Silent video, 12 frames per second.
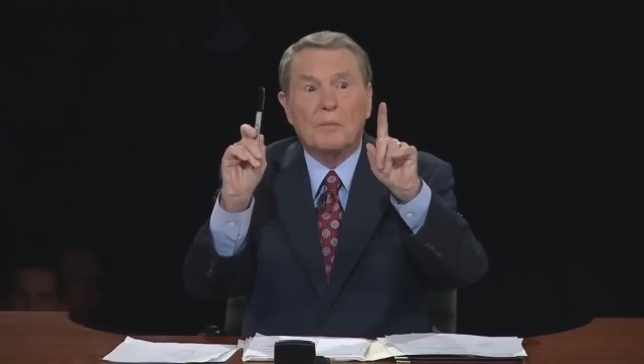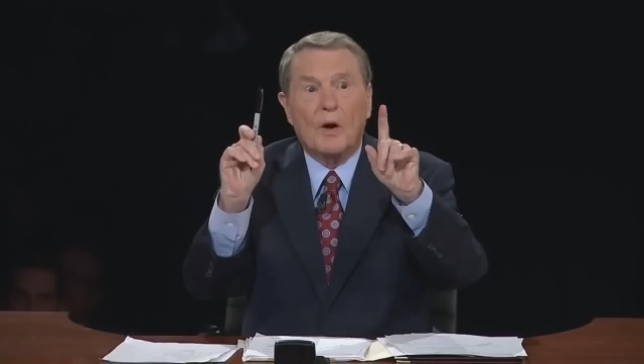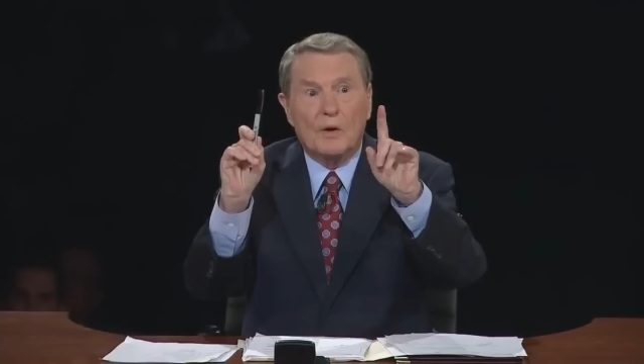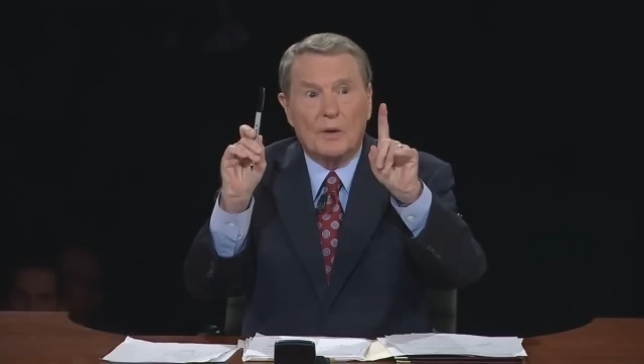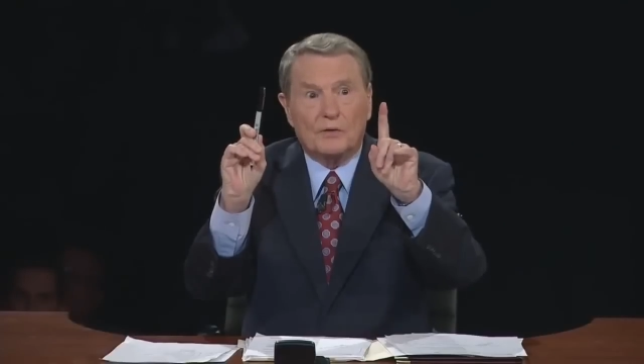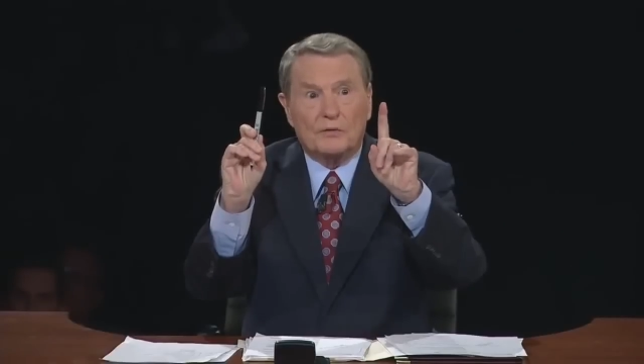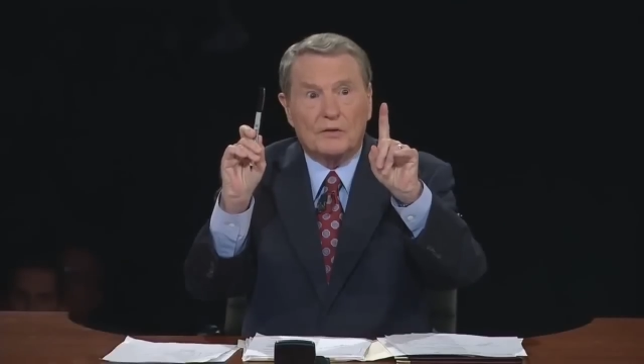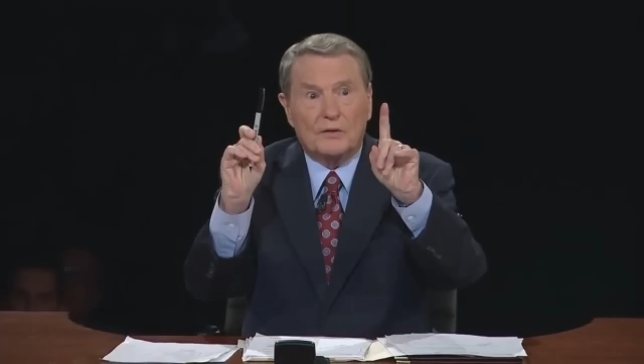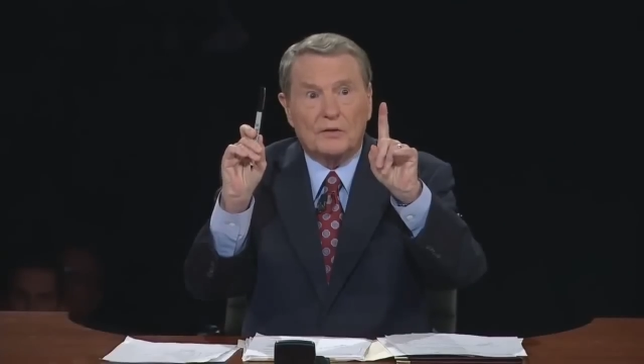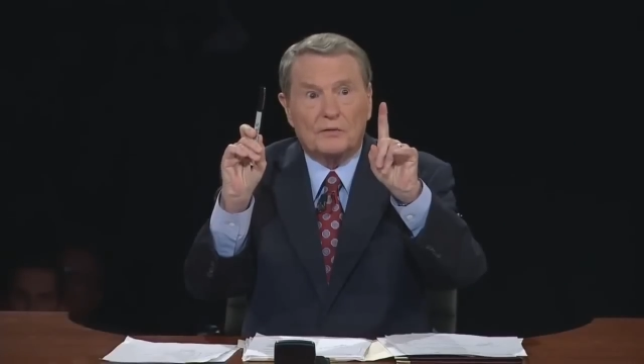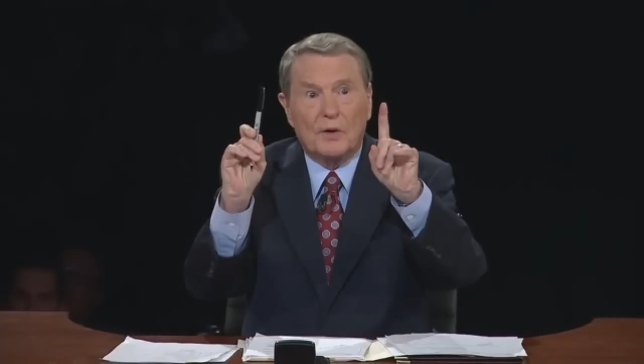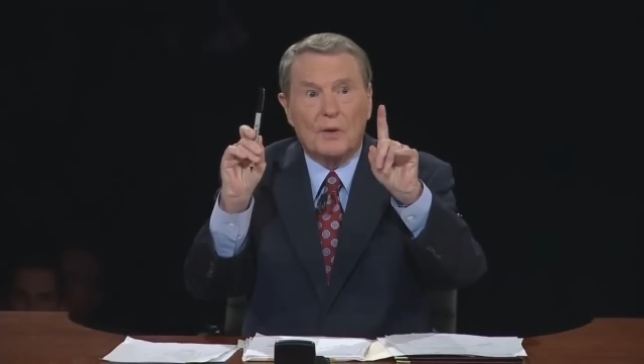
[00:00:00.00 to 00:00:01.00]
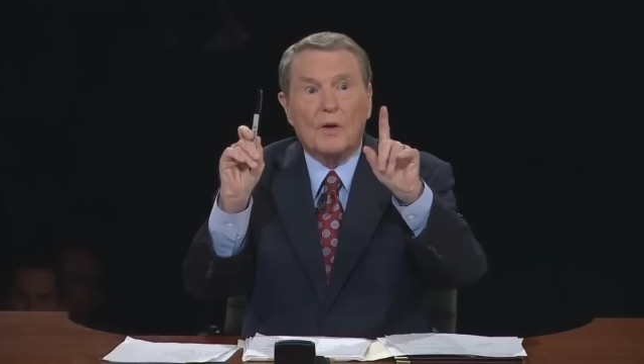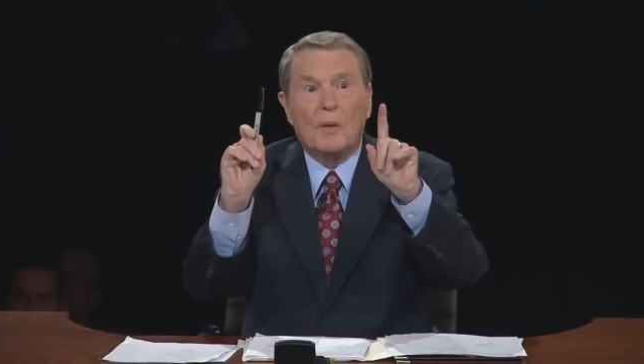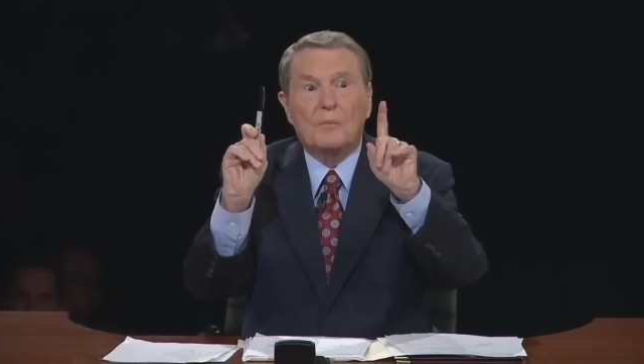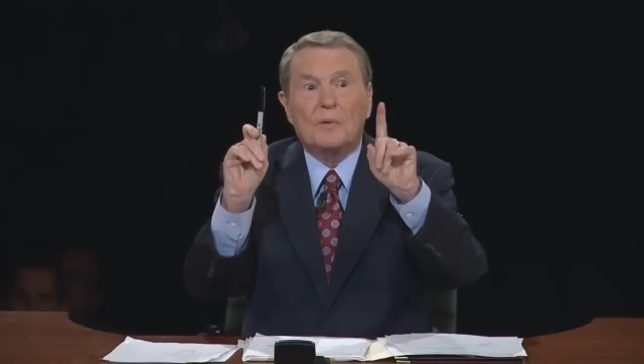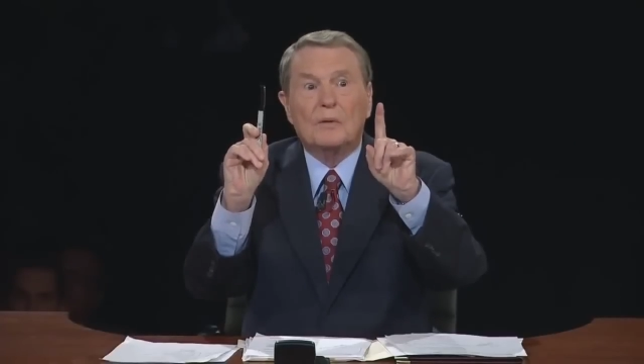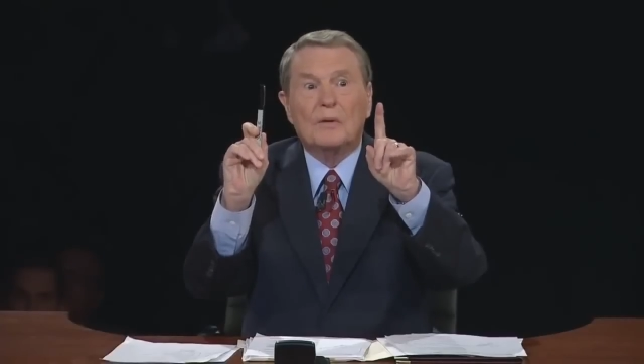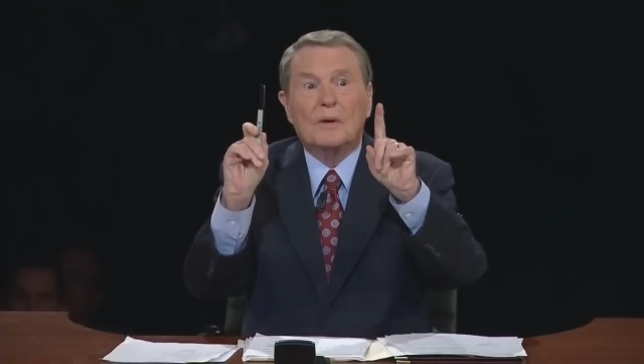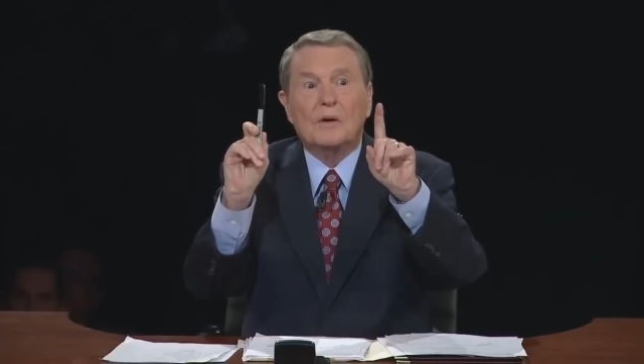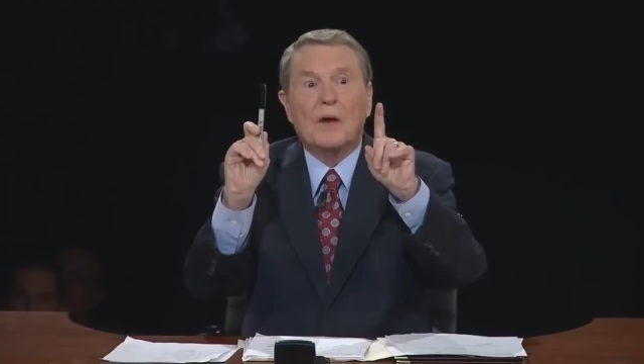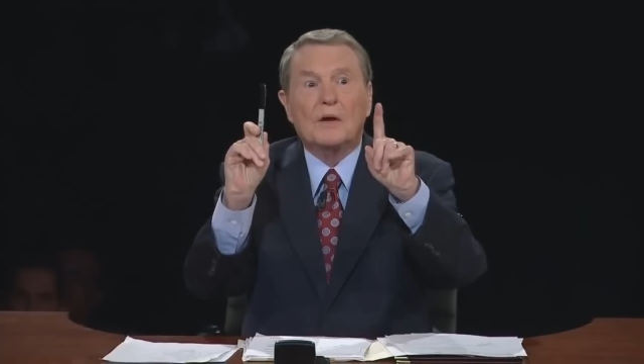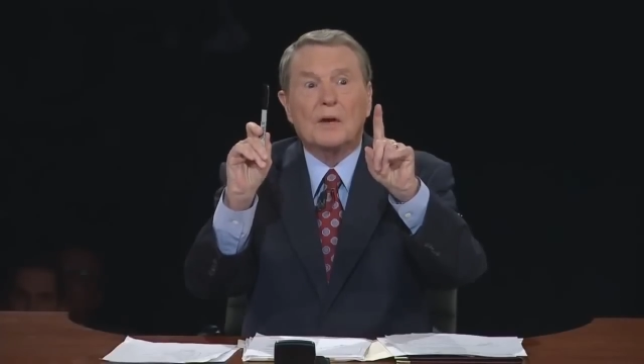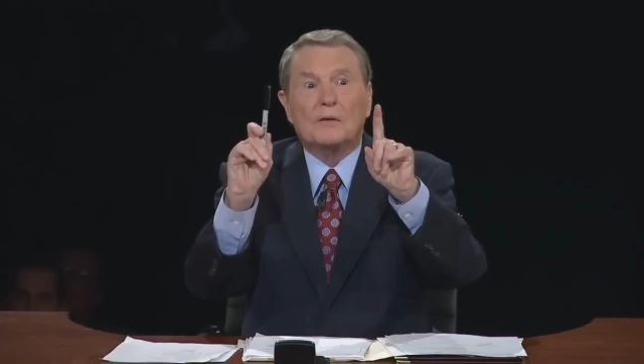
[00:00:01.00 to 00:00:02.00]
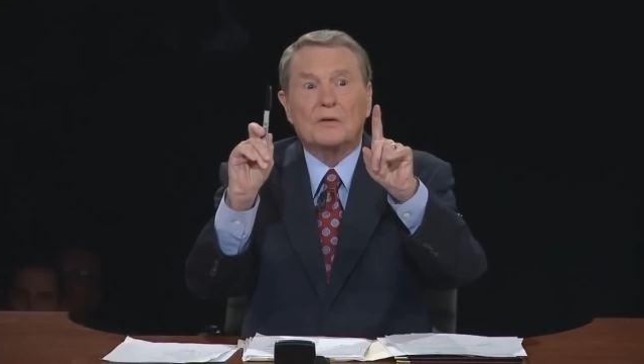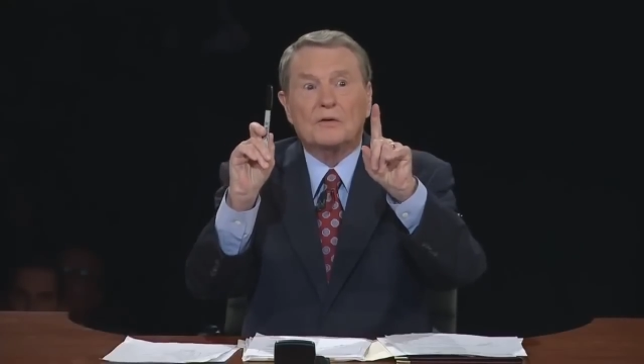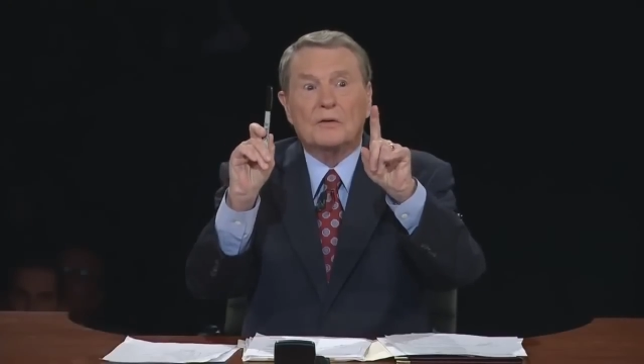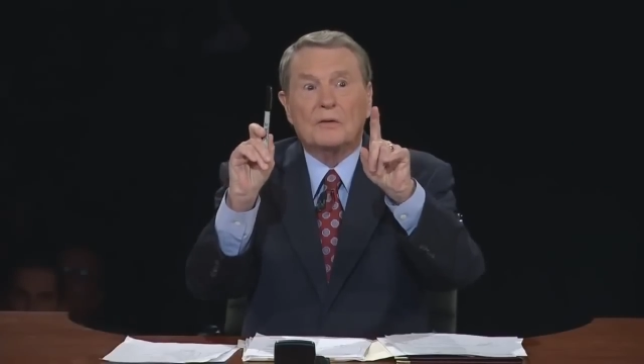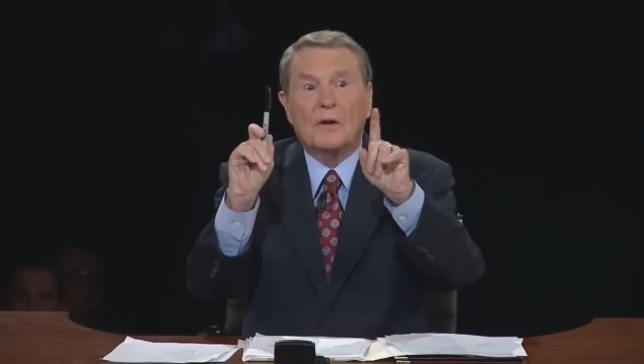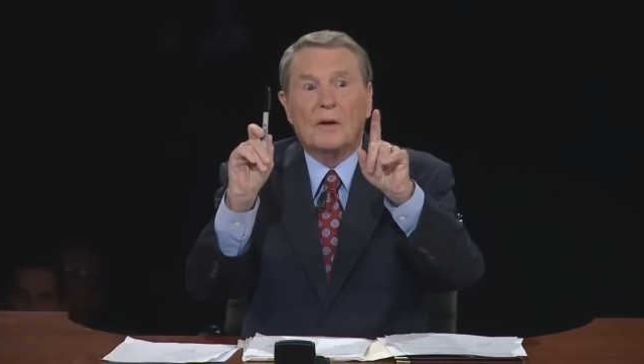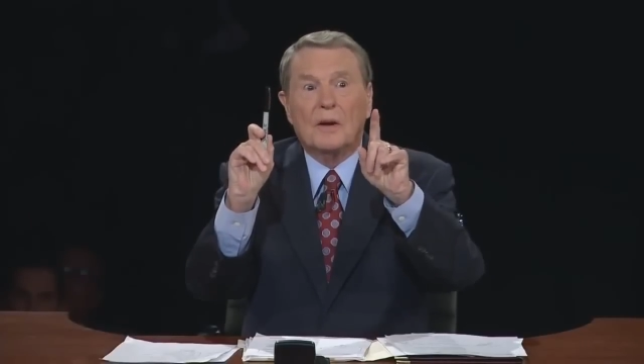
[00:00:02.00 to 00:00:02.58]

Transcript: But if you throw up, then it's